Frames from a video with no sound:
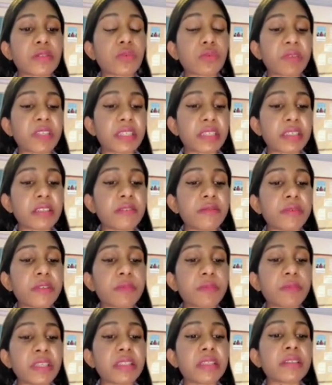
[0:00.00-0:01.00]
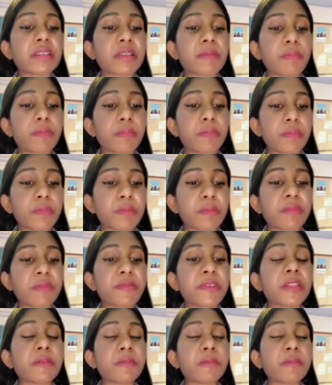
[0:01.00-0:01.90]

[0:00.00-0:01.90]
means 2 million will be it